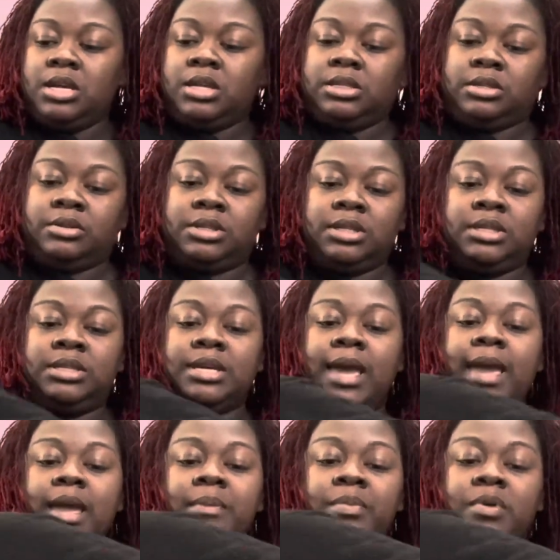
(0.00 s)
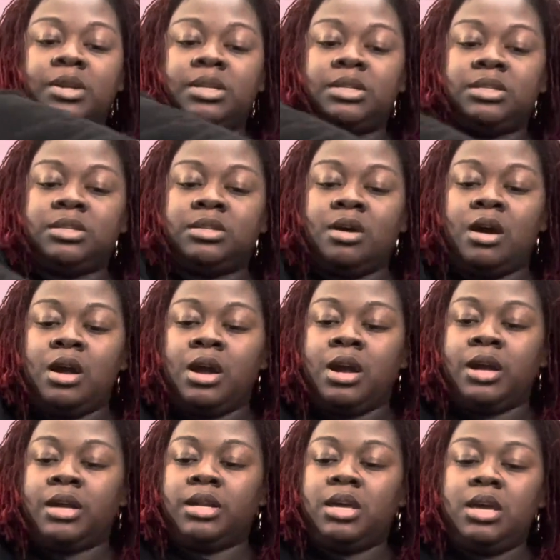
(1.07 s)
So today I'm going to
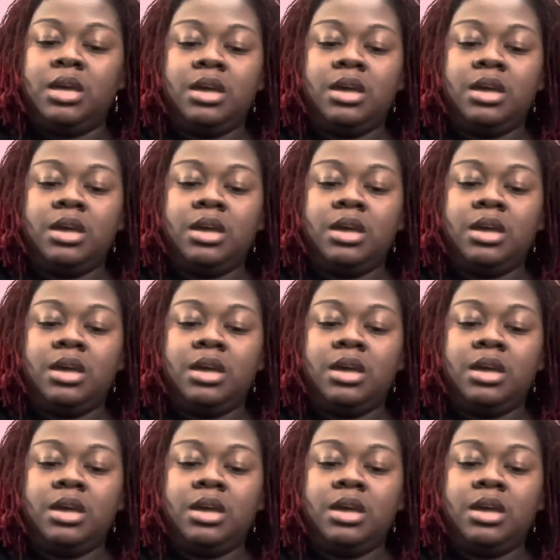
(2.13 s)
start